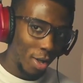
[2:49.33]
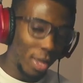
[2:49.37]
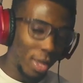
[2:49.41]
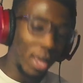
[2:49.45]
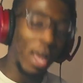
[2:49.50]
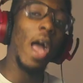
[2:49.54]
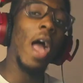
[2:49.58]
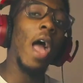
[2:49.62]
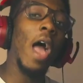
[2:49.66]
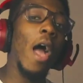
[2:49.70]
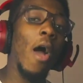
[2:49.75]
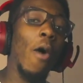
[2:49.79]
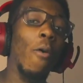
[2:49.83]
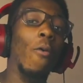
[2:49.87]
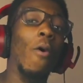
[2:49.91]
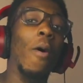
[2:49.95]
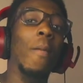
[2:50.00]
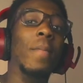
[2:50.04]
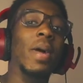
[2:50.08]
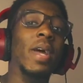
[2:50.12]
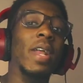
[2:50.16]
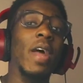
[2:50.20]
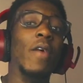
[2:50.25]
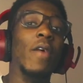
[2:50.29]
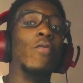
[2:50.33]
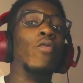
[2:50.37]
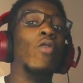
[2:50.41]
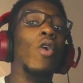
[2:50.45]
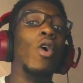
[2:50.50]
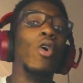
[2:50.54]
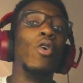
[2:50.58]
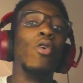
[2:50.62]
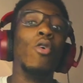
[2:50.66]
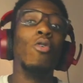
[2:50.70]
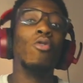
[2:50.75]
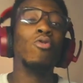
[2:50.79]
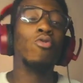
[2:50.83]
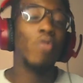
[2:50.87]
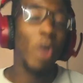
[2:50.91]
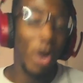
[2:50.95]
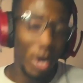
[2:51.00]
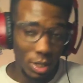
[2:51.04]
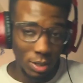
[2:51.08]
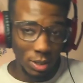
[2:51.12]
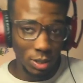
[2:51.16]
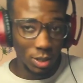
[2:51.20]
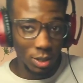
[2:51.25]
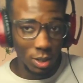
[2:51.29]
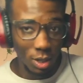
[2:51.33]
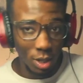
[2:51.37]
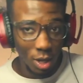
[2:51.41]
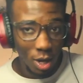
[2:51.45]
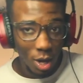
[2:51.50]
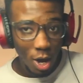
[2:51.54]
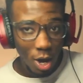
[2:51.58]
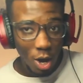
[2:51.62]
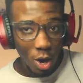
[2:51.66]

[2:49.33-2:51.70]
Yeah, what made everyone go crazy